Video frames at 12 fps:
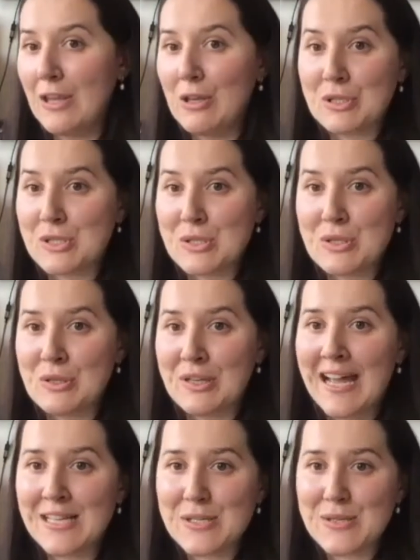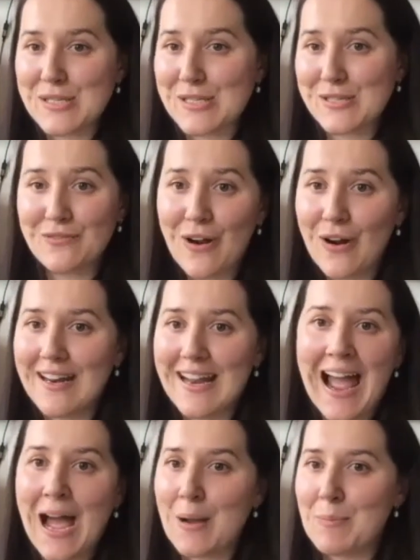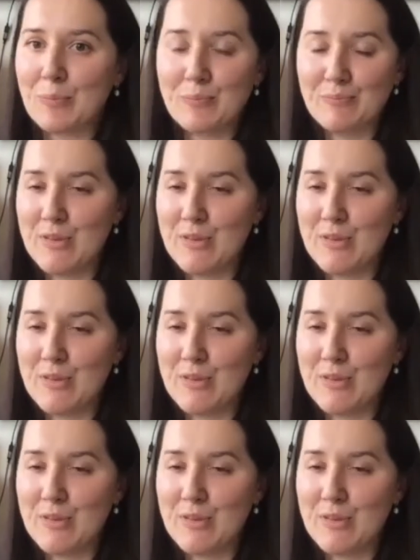could do Uganda as a safari and